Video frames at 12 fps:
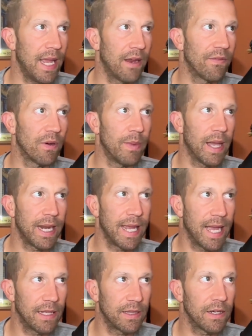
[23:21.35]
everybody
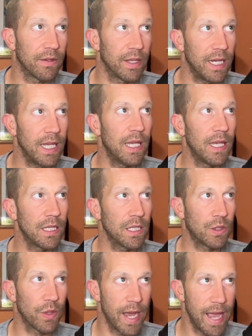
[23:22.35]
out there that is
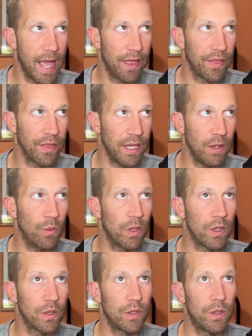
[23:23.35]
a triathlete, when